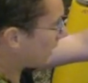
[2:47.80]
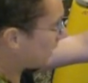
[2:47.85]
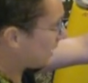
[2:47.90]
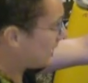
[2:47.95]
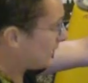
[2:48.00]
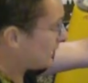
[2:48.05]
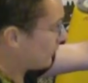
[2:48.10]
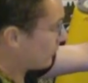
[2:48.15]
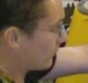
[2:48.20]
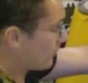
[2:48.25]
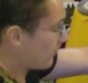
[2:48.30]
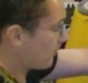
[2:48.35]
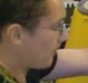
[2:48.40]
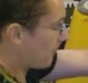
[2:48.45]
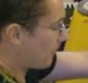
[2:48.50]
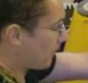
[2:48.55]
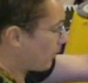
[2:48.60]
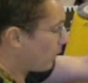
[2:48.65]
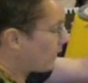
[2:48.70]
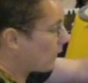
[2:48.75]
idea,
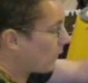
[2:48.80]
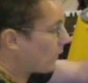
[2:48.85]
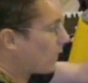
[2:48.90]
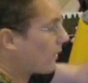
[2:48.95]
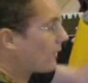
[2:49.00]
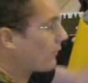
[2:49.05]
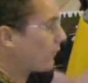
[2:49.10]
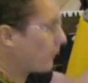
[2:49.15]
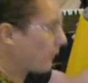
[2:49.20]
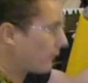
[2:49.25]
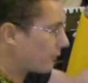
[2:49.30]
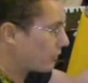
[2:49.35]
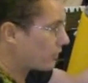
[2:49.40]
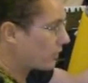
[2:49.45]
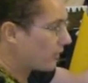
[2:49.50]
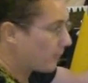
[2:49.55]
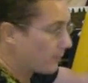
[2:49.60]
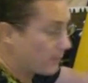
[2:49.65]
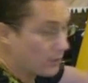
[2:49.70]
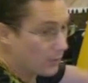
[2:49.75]
if you're ever
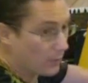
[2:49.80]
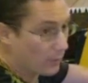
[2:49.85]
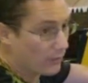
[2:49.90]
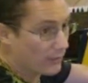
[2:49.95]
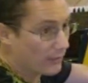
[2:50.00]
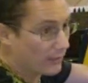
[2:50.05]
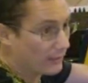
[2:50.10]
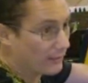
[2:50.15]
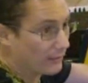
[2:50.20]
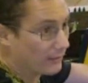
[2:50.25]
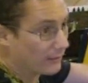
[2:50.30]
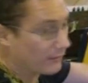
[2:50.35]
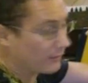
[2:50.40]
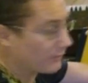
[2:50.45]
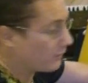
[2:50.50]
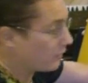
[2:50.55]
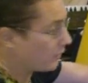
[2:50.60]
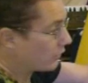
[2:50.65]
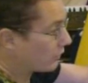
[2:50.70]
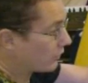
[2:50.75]
shipping your Mrdanga,
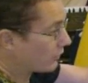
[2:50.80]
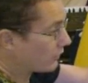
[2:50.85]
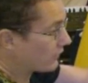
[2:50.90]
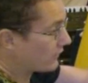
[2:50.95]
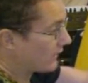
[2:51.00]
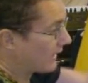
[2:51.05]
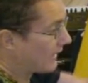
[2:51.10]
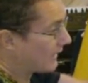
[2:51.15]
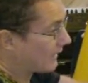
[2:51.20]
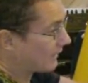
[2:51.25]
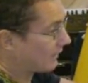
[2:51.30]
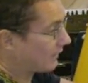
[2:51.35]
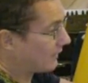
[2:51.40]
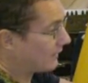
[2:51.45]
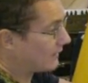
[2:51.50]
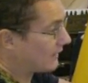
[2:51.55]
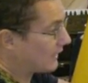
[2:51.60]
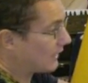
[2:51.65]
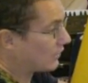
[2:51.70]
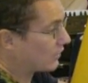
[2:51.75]
you should take
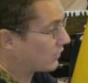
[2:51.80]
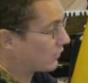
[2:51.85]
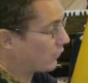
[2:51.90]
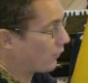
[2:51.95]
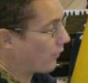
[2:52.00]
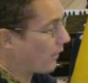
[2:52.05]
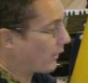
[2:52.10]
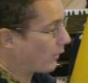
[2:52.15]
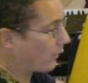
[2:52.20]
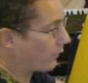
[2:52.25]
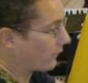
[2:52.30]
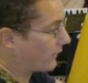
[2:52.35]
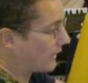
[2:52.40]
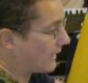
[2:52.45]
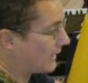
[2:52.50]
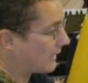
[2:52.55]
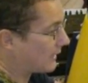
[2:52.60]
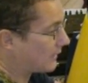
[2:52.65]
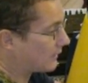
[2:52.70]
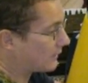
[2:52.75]
the tension right off
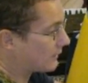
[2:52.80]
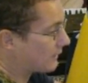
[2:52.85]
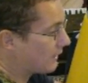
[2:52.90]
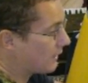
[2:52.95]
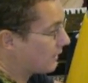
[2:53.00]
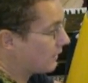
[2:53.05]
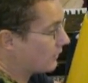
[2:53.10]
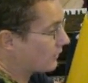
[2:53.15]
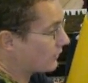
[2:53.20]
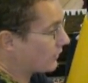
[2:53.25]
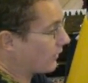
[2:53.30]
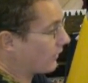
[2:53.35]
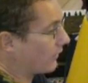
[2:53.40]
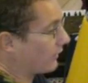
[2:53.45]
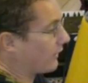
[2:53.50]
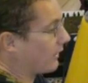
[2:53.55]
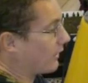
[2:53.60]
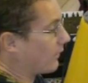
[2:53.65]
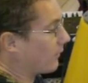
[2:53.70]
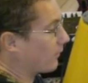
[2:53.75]
the heads so
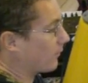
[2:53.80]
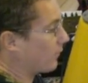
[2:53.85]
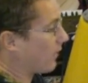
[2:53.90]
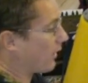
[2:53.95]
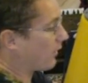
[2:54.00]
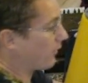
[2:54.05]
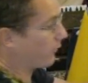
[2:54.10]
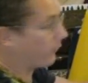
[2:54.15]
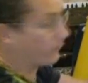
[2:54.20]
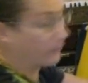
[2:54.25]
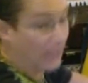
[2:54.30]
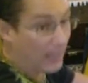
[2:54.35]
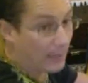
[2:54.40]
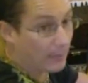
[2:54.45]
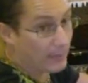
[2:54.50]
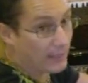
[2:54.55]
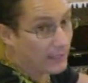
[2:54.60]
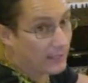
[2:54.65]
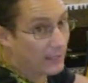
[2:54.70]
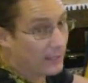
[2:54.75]
that they're kind of
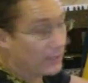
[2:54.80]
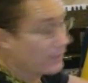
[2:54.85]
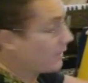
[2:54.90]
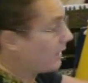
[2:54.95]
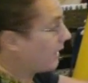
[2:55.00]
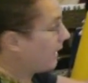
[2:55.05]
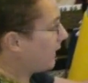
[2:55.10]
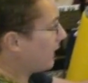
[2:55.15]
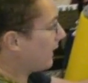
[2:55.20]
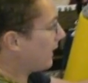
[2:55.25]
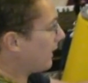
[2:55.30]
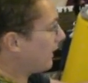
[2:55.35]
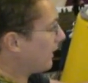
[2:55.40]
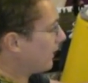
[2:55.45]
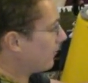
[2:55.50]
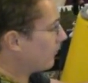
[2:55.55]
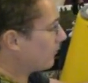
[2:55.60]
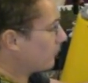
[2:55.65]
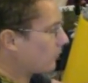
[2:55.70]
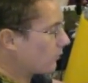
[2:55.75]
flabby.
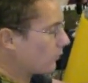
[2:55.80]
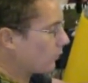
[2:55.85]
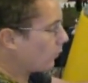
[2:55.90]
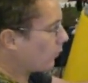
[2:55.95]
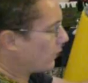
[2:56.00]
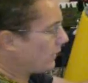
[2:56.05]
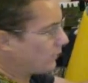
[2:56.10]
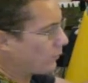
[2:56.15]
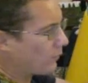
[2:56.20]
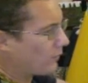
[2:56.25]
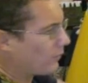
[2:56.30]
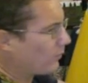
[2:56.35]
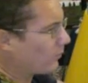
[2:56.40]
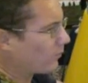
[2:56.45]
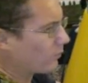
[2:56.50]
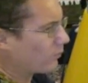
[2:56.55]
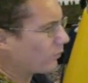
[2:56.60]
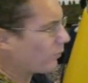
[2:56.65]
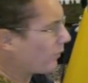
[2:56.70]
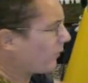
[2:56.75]

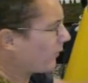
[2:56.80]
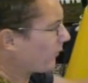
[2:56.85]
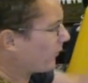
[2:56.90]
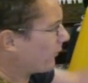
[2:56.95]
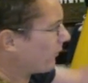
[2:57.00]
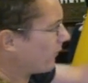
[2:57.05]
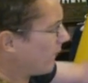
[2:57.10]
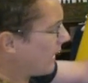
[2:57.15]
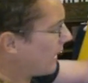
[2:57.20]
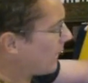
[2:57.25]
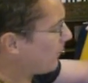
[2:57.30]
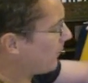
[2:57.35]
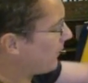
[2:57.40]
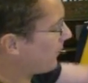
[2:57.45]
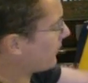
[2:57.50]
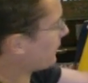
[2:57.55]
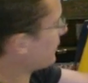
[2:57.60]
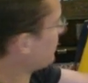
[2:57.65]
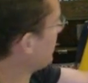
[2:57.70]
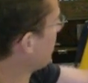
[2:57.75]
We've had a bit
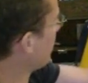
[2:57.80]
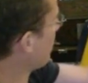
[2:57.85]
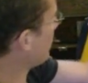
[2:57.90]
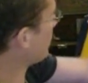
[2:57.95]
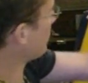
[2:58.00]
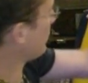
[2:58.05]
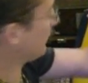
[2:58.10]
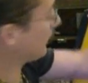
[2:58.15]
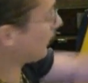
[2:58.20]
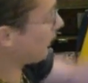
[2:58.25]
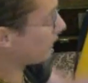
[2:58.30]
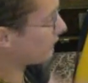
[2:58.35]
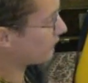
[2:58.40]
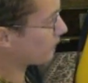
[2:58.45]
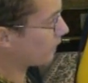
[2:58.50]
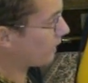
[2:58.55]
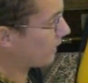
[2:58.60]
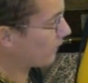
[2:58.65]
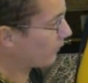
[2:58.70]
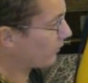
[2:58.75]
of experience. We
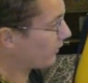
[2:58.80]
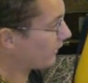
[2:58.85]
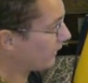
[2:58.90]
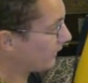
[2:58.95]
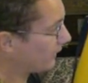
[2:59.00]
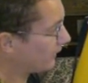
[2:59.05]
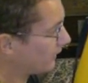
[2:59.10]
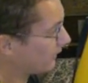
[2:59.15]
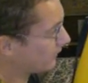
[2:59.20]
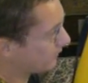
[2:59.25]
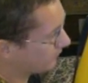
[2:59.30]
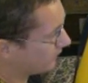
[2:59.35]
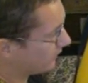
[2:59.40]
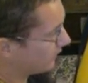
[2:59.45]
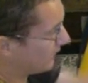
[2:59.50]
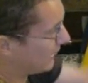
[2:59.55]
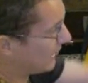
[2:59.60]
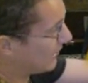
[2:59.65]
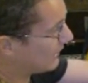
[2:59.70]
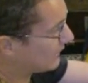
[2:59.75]
lost one Mrdanga,
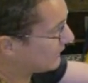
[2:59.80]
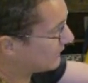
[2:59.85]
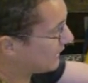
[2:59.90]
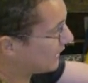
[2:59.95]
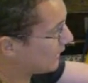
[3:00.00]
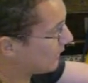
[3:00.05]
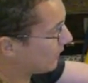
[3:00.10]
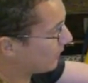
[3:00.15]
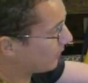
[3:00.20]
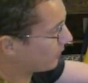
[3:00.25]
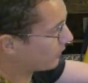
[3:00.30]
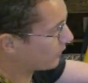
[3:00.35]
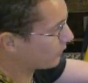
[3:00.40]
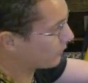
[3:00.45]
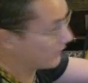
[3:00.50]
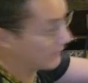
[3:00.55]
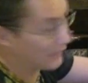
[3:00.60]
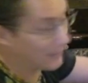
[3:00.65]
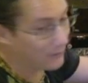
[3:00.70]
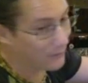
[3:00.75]
the heads anyway,
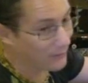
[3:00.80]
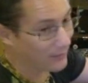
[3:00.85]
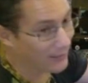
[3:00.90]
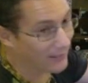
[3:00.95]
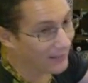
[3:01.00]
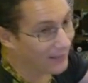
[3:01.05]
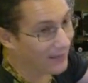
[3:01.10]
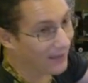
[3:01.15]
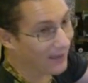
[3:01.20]
because we left it in a